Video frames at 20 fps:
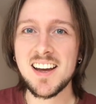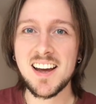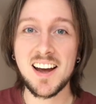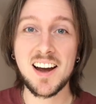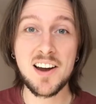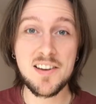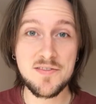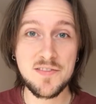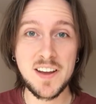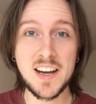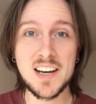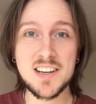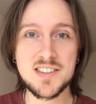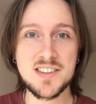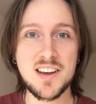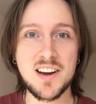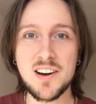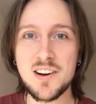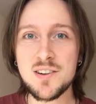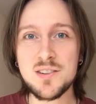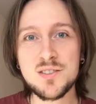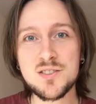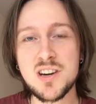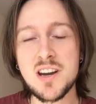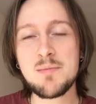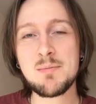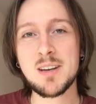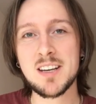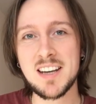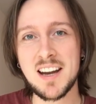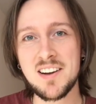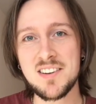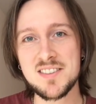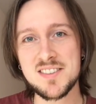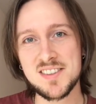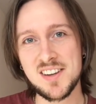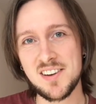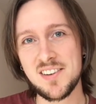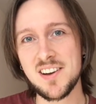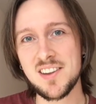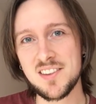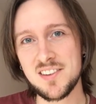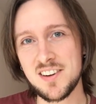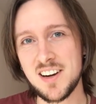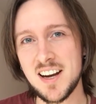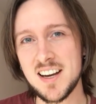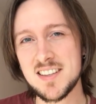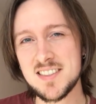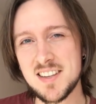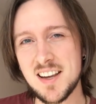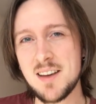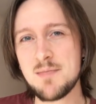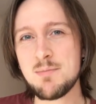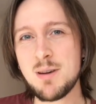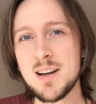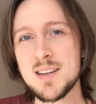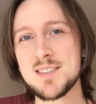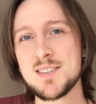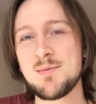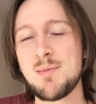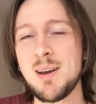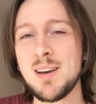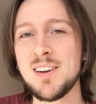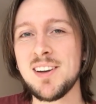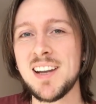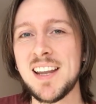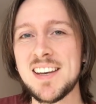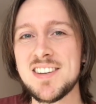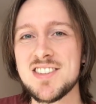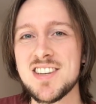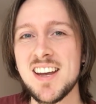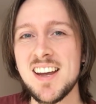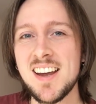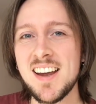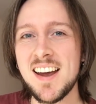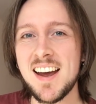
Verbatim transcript: Uh, I've finished the whole treatment now, so I thought I'd uh, pass on my knowledge